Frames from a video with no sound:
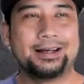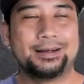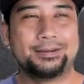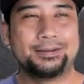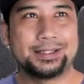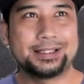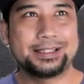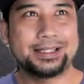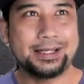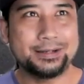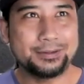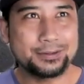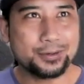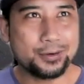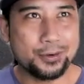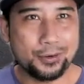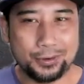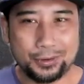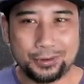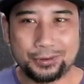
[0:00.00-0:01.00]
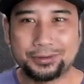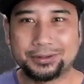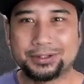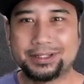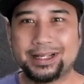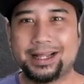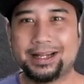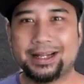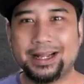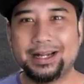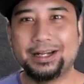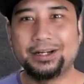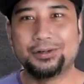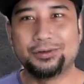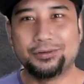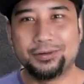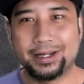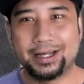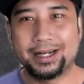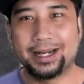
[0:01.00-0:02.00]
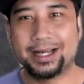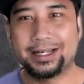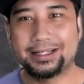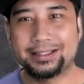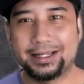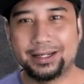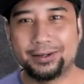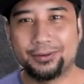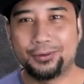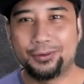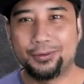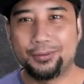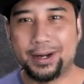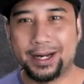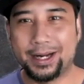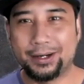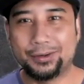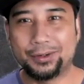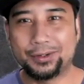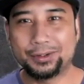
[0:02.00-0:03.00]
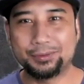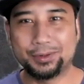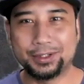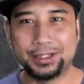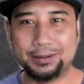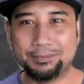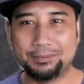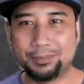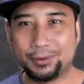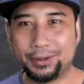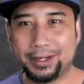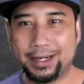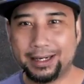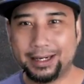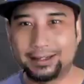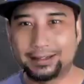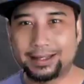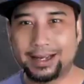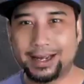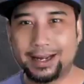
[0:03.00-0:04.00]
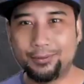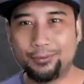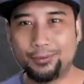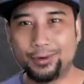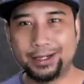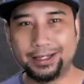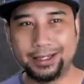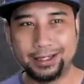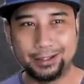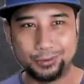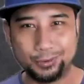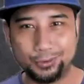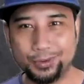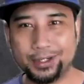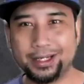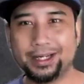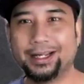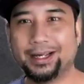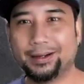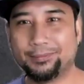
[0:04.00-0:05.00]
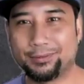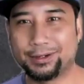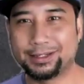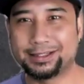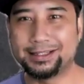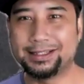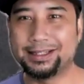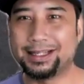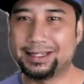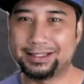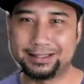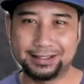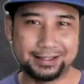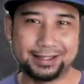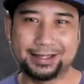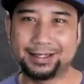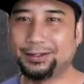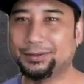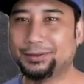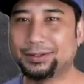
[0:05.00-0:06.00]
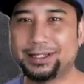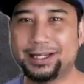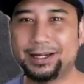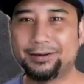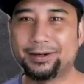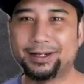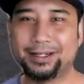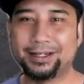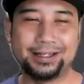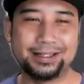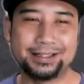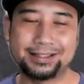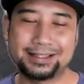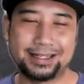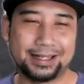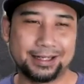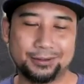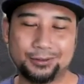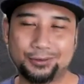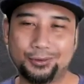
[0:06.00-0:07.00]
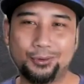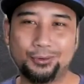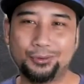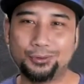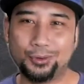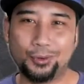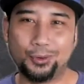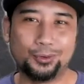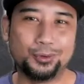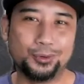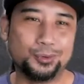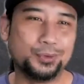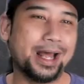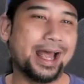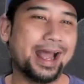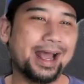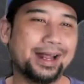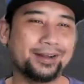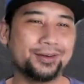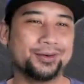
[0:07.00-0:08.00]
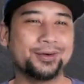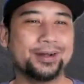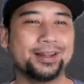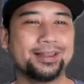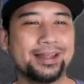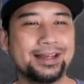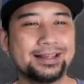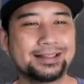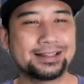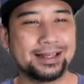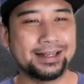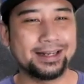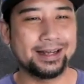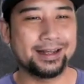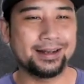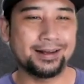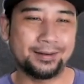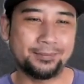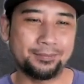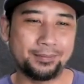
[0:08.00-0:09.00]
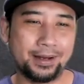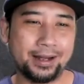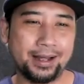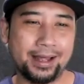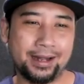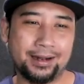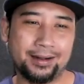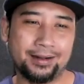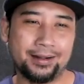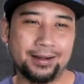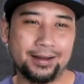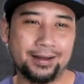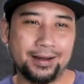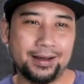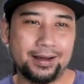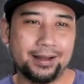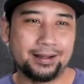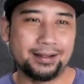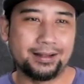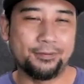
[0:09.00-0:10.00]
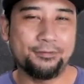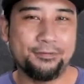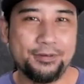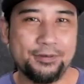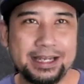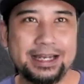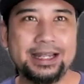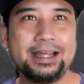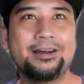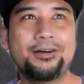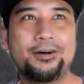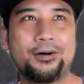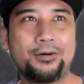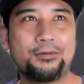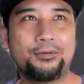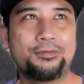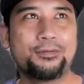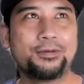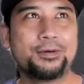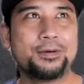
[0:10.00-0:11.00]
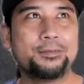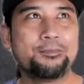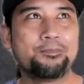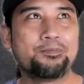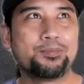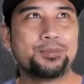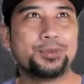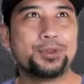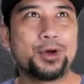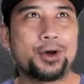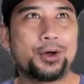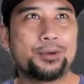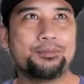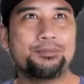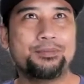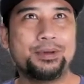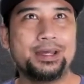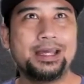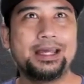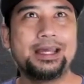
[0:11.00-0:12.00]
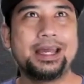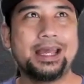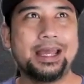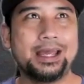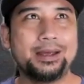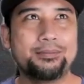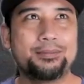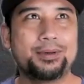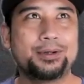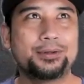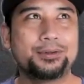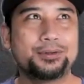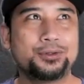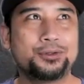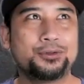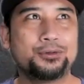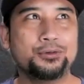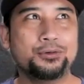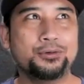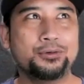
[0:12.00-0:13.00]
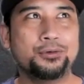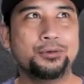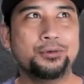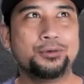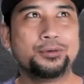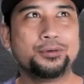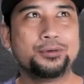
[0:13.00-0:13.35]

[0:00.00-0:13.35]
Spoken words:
sales calls, and then you realize that, oh my gosh, we're deploying at a time where they're doing a presentation, like you say, right? It's like don't do that, and things like that. And the feeling of not being able to